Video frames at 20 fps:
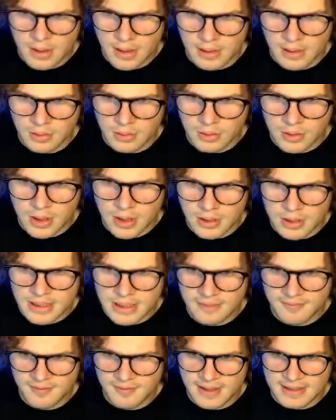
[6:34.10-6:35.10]
All right, little gun
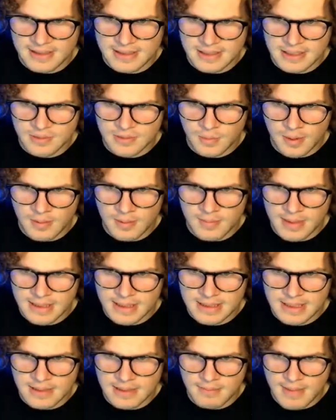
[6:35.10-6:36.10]
type flex. This is where he
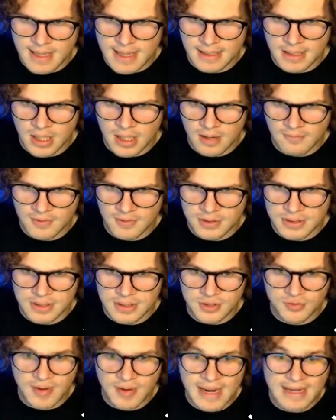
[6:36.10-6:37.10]
mixed in man coverage. The
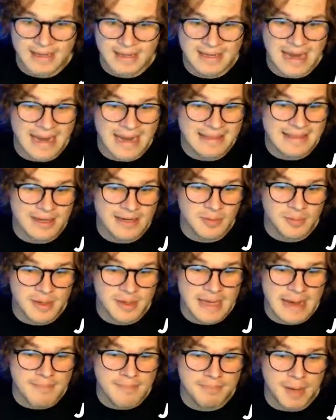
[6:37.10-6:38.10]
drag got there, but he
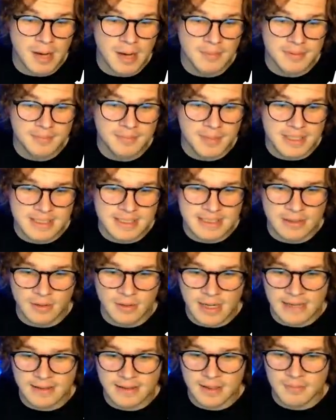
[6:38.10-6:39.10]
got bumped, but he still
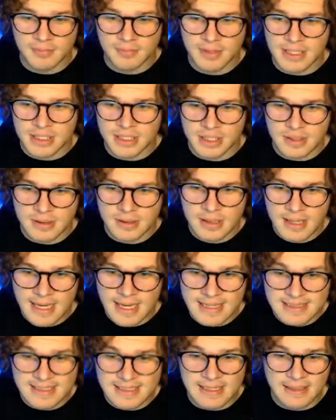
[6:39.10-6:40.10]
got the completion.
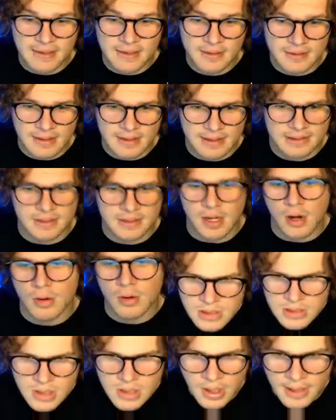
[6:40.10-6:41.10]
Hit stick. Let's go. All
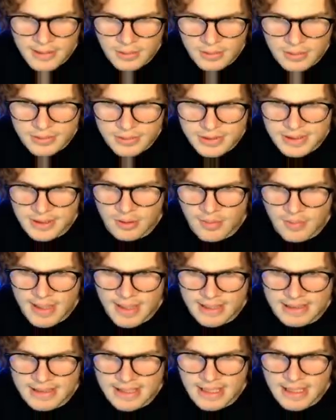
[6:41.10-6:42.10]
right, little single
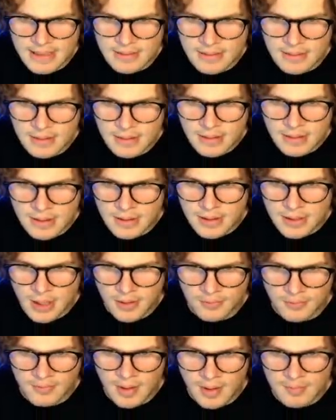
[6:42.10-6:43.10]
back set.
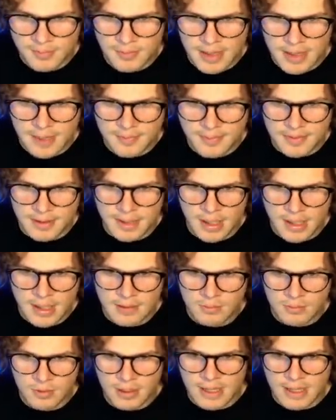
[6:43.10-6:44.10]
Another run play up the
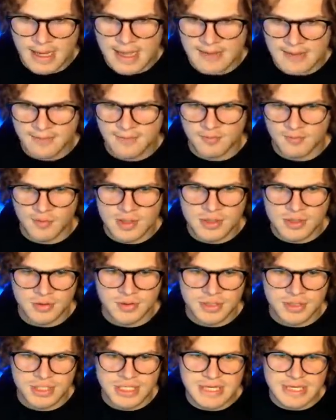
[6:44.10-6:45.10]
gut. We're going to have
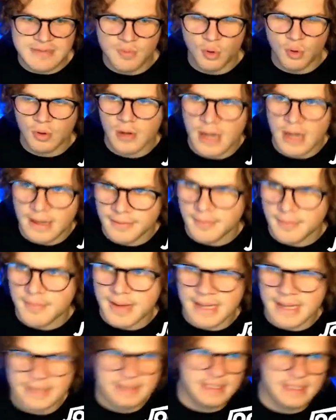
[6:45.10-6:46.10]
Richard Seymour on the
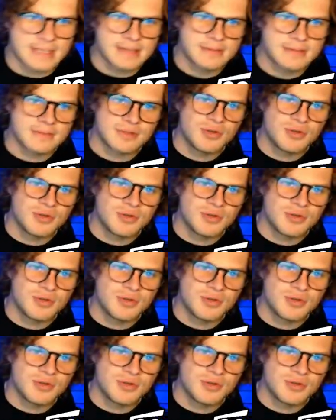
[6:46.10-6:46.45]
backside.